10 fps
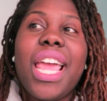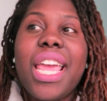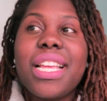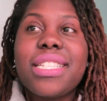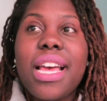
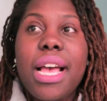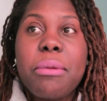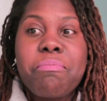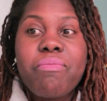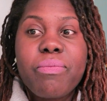And
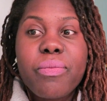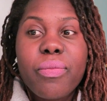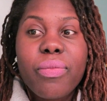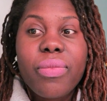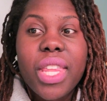
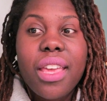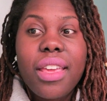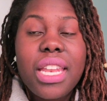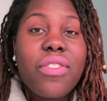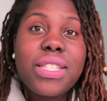
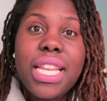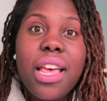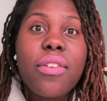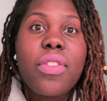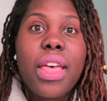enough is
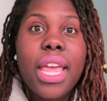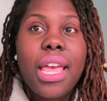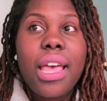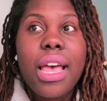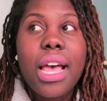enough.
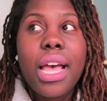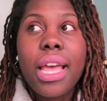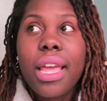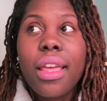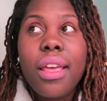Like,
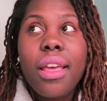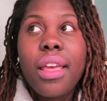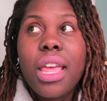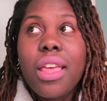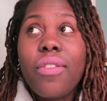
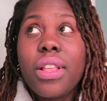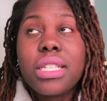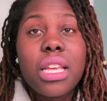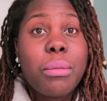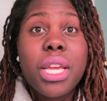if
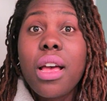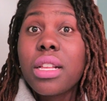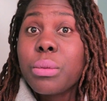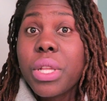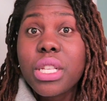it's going to be
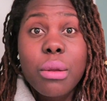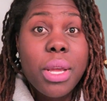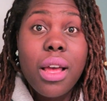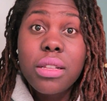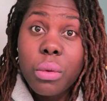God's will, it's going
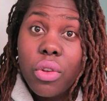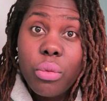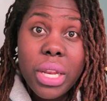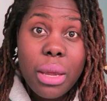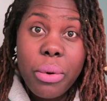to be God's will
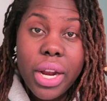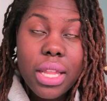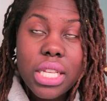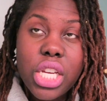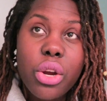for me to get
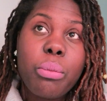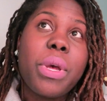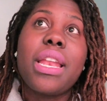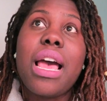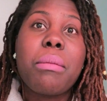pregnant this year,
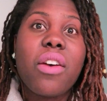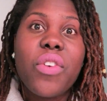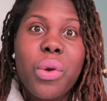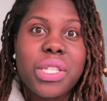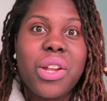but I'm
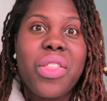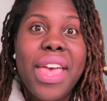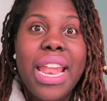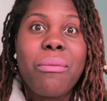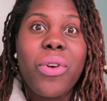not focusing on
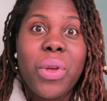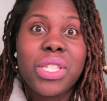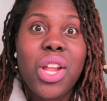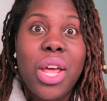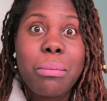that. I'm
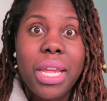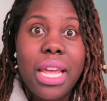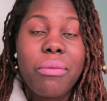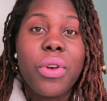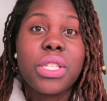focusing on
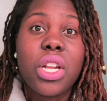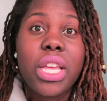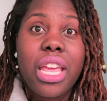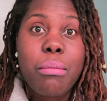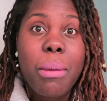me. I'm focusing
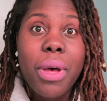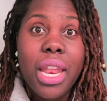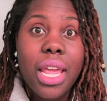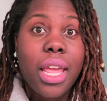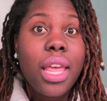on getting my
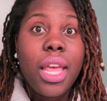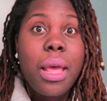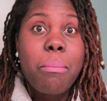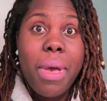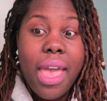body
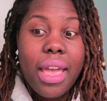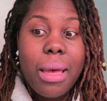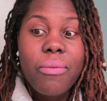back.